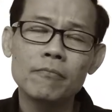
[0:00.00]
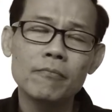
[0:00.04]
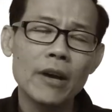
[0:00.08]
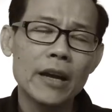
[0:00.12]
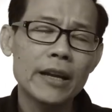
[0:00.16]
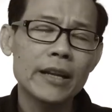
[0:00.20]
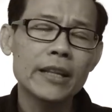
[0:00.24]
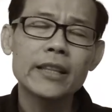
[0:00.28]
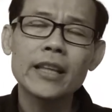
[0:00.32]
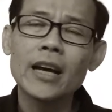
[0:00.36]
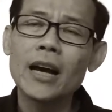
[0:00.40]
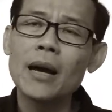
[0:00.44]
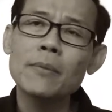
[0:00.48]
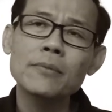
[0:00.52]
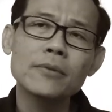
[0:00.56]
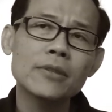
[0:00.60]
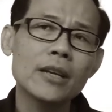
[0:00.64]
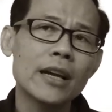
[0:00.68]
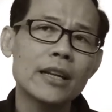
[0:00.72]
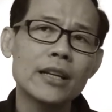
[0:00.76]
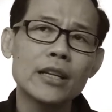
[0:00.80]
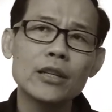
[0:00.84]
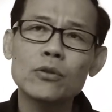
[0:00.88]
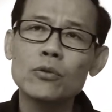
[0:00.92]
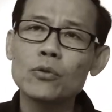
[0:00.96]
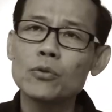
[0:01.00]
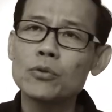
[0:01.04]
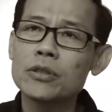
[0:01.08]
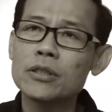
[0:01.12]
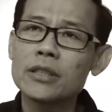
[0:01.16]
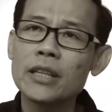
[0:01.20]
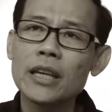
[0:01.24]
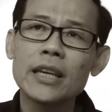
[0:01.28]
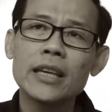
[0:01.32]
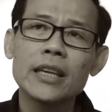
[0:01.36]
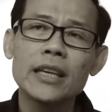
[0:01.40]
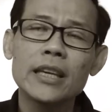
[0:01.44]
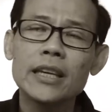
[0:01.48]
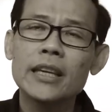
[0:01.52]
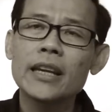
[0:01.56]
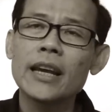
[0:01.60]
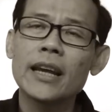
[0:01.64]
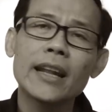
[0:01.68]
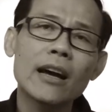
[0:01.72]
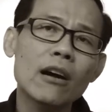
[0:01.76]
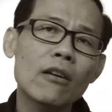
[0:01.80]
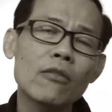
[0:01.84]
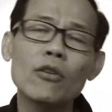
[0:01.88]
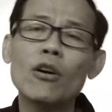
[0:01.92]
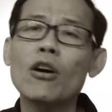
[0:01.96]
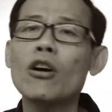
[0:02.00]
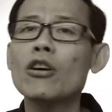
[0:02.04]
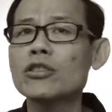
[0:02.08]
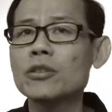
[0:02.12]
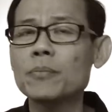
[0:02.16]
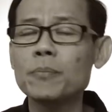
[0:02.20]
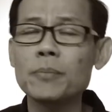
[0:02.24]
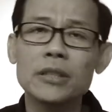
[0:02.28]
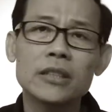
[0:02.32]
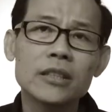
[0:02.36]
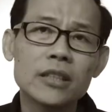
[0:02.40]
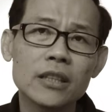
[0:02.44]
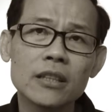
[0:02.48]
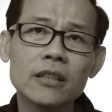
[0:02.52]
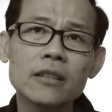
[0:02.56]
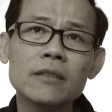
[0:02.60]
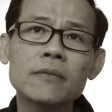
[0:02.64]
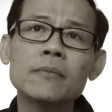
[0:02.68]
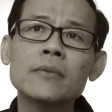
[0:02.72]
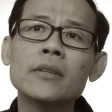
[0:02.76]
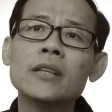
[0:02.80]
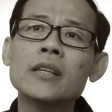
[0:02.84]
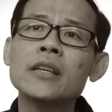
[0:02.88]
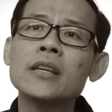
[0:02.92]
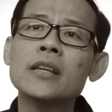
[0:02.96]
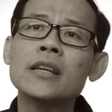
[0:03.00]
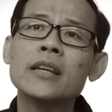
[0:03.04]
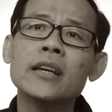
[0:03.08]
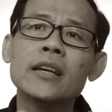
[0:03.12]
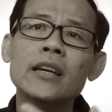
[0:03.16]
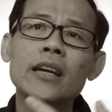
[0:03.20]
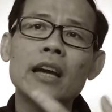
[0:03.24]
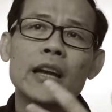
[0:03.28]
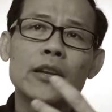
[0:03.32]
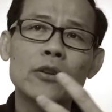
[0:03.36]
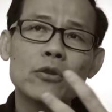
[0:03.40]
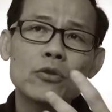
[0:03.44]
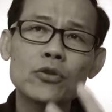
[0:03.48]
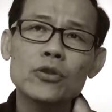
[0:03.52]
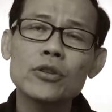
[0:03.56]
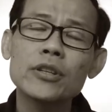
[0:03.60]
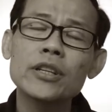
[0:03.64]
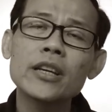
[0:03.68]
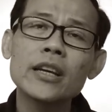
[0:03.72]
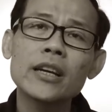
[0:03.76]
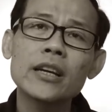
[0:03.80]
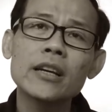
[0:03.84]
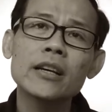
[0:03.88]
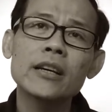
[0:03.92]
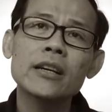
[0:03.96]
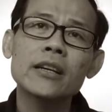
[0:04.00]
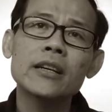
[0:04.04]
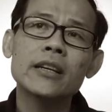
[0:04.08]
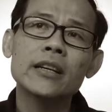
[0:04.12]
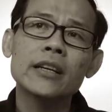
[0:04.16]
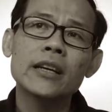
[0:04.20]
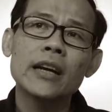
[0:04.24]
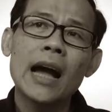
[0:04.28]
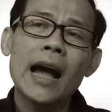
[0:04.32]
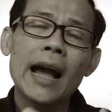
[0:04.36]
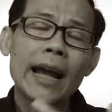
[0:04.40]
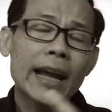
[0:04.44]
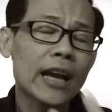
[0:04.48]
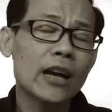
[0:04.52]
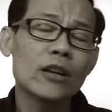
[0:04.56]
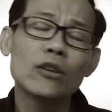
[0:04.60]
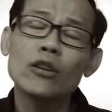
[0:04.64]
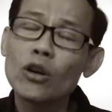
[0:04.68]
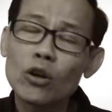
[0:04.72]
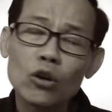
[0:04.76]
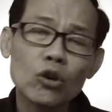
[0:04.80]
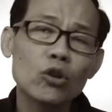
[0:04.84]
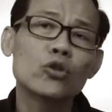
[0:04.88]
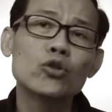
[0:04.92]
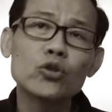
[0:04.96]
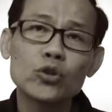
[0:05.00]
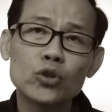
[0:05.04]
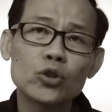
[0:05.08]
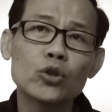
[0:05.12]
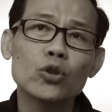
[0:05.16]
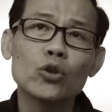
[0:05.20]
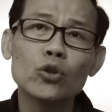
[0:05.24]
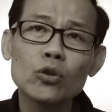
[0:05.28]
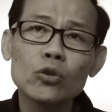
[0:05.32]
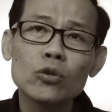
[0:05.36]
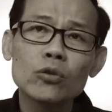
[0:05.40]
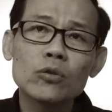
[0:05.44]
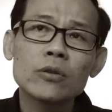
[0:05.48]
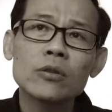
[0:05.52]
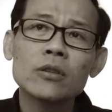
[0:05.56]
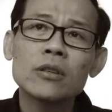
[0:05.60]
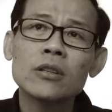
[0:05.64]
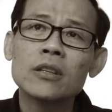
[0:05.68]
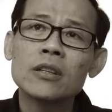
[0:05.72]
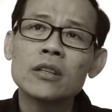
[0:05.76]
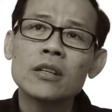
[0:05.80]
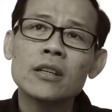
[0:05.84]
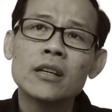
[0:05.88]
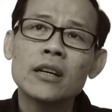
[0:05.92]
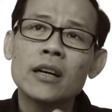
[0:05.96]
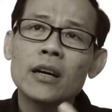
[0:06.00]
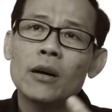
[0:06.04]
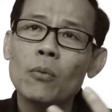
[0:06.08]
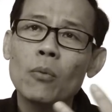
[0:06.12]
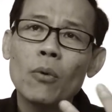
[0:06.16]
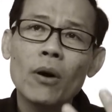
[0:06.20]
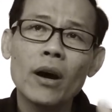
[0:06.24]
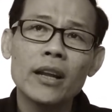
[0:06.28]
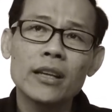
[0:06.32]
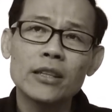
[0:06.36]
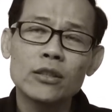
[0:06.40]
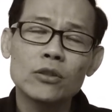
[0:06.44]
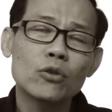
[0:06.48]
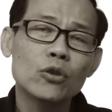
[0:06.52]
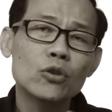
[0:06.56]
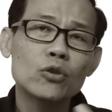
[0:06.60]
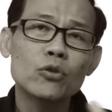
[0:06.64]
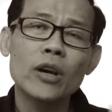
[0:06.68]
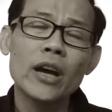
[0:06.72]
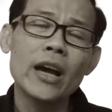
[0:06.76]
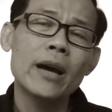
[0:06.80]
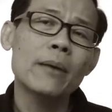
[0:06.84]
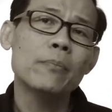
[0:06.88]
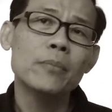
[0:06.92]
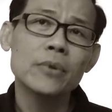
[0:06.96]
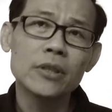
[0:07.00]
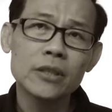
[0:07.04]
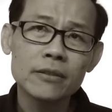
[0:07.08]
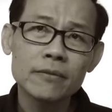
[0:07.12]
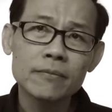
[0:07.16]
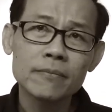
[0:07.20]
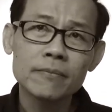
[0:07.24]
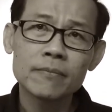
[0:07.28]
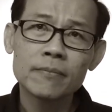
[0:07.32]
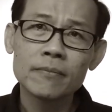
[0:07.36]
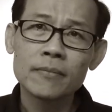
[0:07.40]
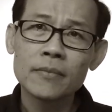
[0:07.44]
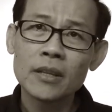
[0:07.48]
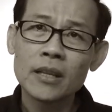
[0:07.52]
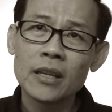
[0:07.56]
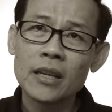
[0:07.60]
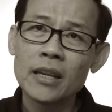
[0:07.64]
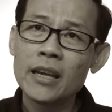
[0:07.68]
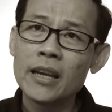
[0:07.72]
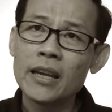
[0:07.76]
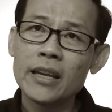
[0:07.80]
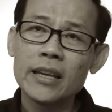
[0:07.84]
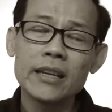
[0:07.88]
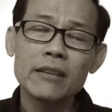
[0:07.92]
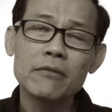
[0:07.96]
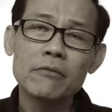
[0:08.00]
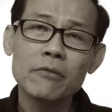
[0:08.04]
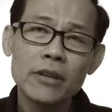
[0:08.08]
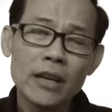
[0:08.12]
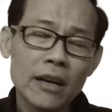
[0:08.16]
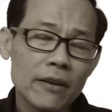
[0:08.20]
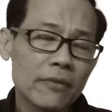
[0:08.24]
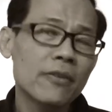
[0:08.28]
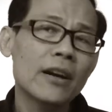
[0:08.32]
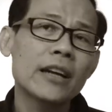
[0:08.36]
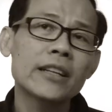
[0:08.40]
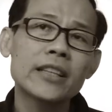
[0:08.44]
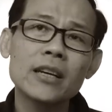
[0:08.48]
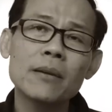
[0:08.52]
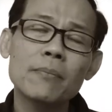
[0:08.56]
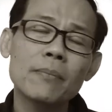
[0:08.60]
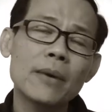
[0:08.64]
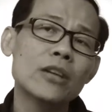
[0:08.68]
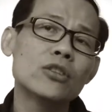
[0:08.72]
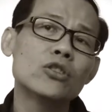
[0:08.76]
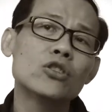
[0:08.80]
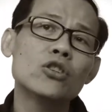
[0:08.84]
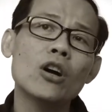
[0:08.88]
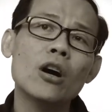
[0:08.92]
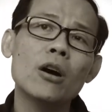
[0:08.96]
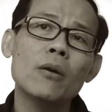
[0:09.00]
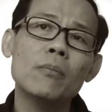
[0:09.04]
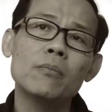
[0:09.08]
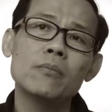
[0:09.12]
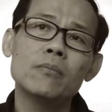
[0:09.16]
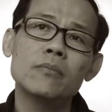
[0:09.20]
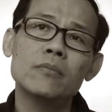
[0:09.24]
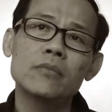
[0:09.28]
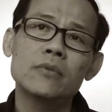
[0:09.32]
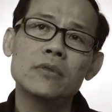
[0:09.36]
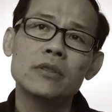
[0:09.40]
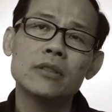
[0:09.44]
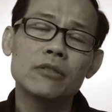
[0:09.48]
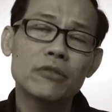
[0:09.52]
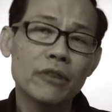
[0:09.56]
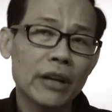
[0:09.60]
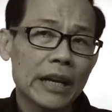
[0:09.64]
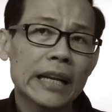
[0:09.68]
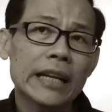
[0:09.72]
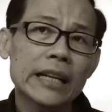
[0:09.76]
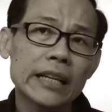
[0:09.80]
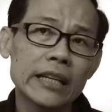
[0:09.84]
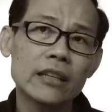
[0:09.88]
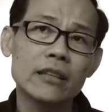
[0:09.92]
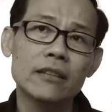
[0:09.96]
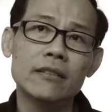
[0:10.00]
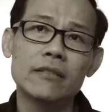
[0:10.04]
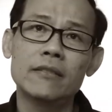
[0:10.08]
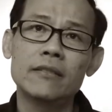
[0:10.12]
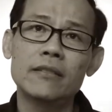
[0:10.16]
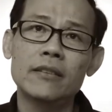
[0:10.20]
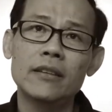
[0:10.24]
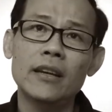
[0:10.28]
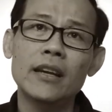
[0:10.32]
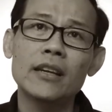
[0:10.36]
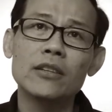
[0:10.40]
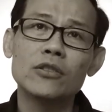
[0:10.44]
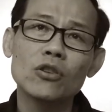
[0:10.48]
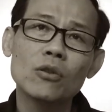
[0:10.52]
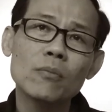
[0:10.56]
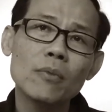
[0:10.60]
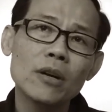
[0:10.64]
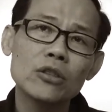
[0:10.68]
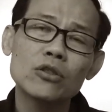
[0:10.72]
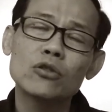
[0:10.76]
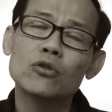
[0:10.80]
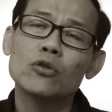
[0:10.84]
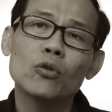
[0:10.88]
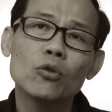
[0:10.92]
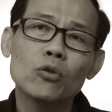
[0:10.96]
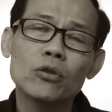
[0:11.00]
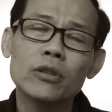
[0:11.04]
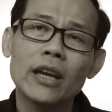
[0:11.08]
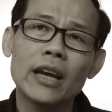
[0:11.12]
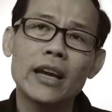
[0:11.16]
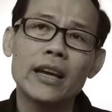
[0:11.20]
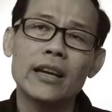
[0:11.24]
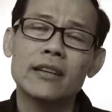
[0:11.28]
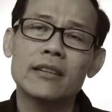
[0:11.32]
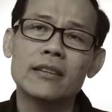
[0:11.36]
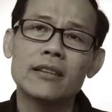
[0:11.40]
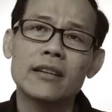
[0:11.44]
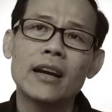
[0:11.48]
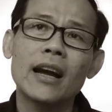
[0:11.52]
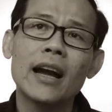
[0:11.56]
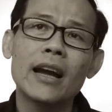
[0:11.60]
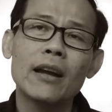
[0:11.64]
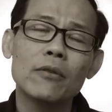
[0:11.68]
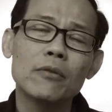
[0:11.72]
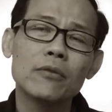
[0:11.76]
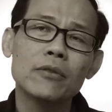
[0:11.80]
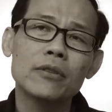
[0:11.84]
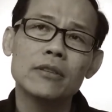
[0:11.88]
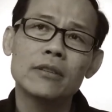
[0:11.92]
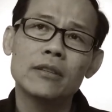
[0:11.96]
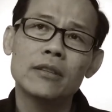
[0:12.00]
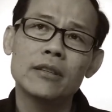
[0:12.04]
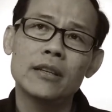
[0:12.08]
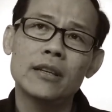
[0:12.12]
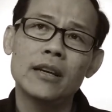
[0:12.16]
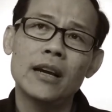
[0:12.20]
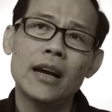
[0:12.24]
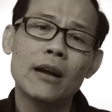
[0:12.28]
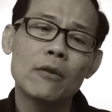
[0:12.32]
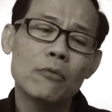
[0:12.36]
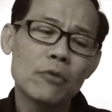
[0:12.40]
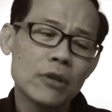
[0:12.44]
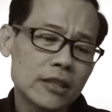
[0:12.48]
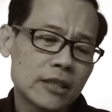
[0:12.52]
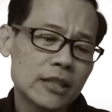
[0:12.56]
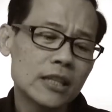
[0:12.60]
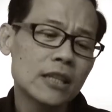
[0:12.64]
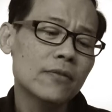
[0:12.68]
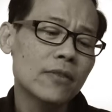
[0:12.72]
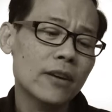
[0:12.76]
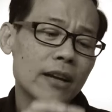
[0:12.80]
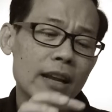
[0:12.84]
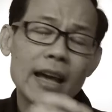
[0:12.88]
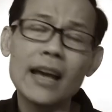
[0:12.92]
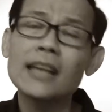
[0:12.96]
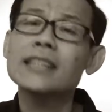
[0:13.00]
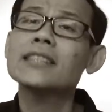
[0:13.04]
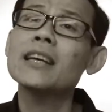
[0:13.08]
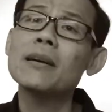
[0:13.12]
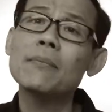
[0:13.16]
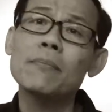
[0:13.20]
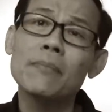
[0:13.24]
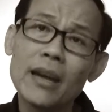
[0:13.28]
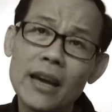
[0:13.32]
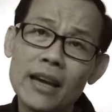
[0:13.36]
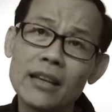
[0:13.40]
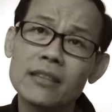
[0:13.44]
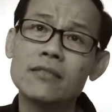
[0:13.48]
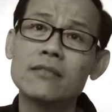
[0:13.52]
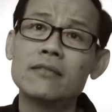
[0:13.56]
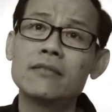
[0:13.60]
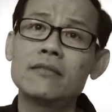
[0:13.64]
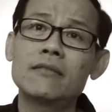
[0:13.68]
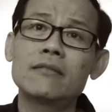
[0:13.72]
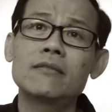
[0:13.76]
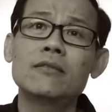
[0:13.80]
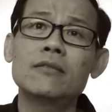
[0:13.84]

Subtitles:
many times I need to stay in and out of hospital and usually I cannot control what is going to happen. It affected my job greatly, and so much so that I received an SMS,